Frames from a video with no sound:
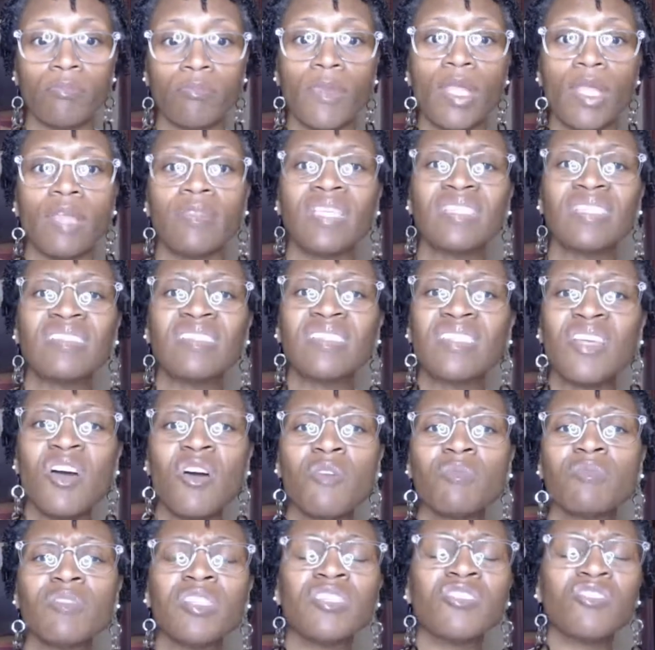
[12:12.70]
The
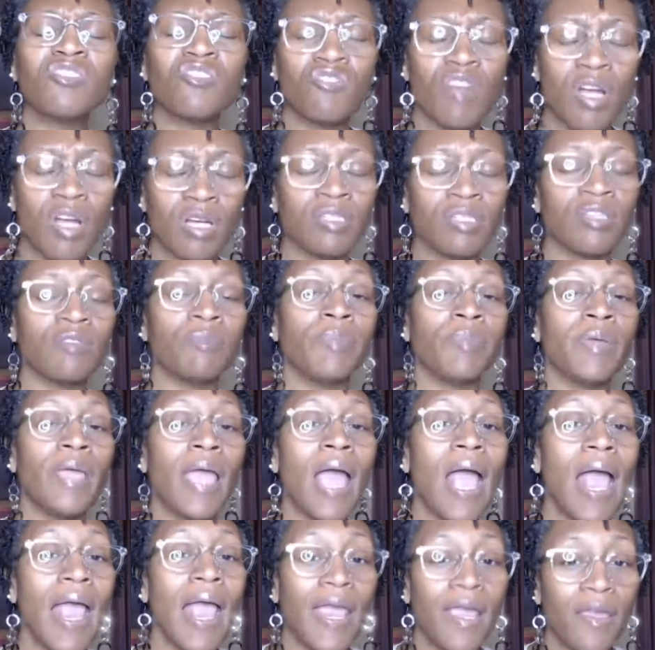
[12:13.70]
self destructive
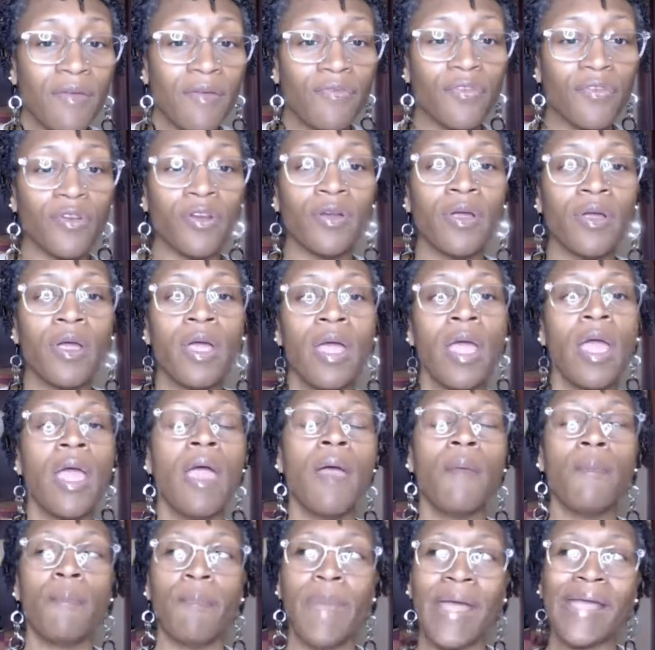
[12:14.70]
behavior
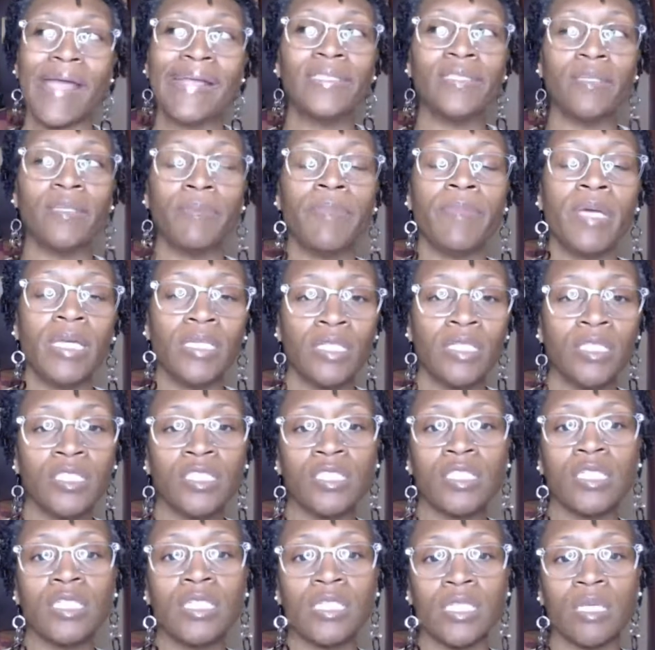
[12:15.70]
may diminish
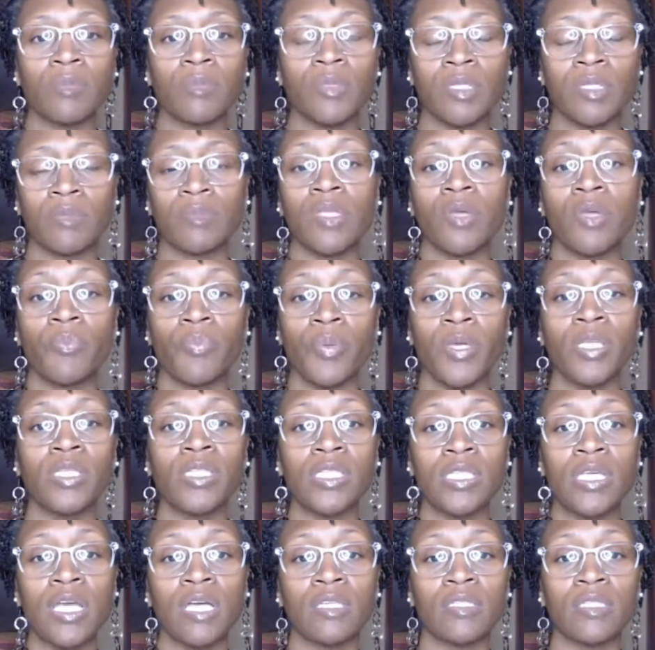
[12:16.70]
the symptoms of
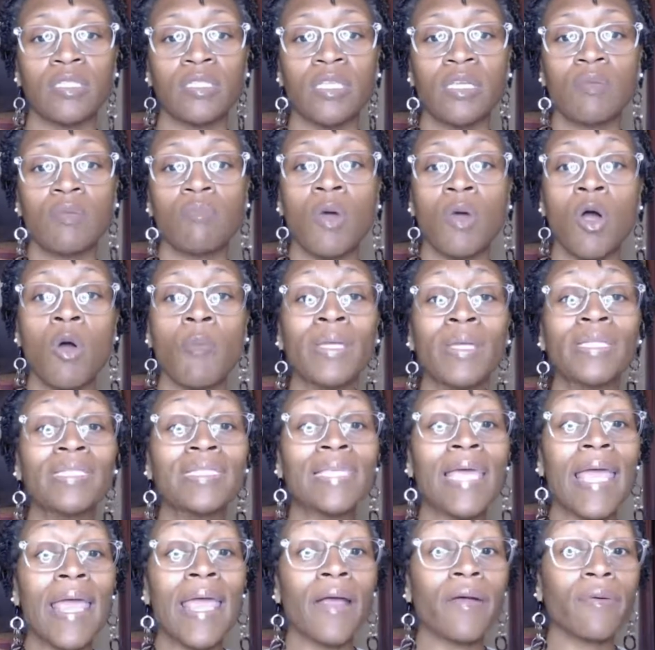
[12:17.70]
PTSD
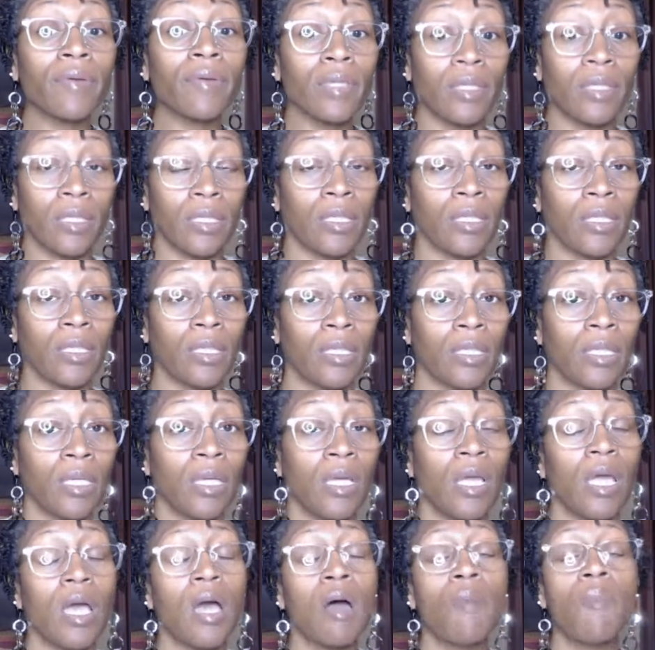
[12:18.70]
momentarily,
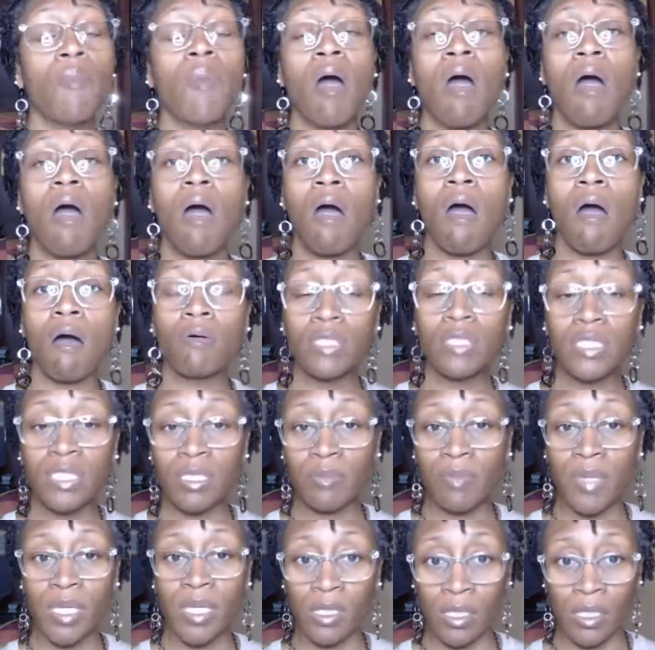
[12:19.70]
but
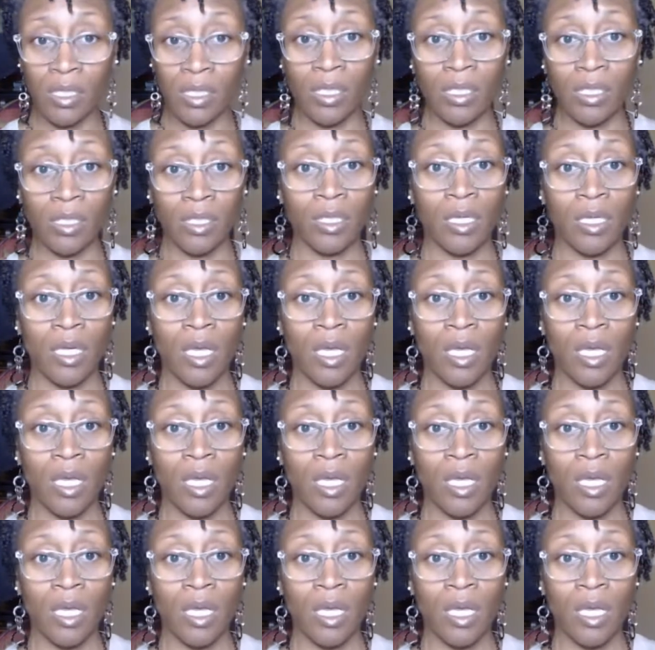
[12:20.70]
ultimately,